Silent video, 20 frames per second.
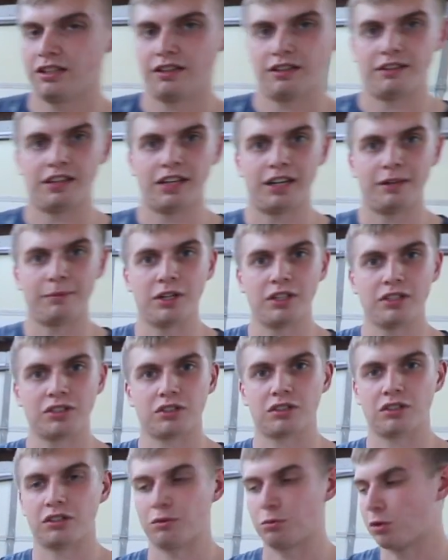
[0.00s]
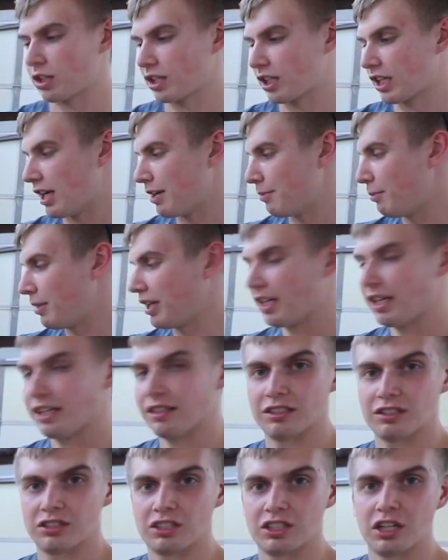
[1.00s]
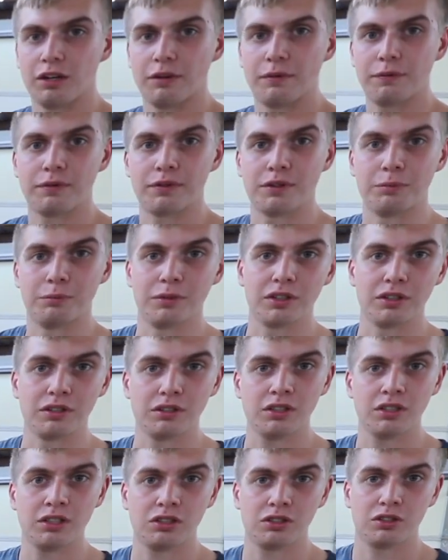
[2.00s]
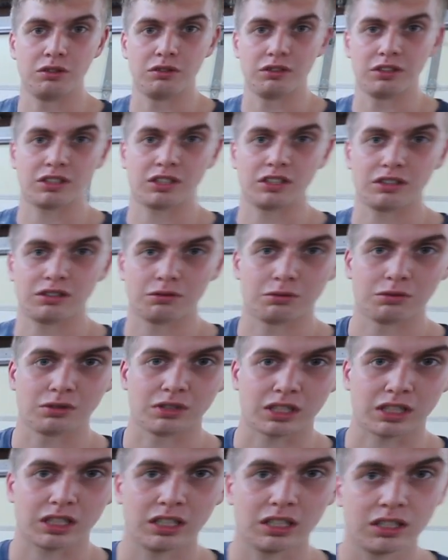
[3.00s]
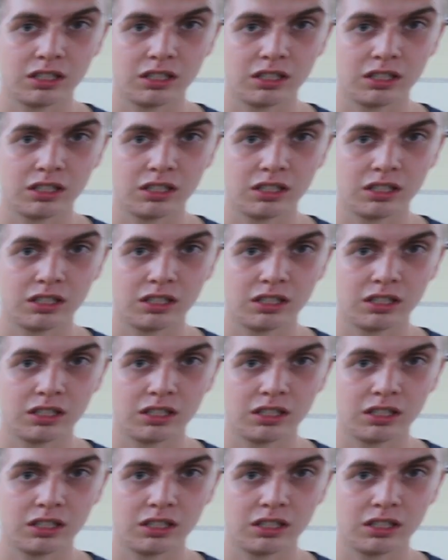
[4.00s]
Then I'm also going to work on making the shelf for the middle, so let's get to work.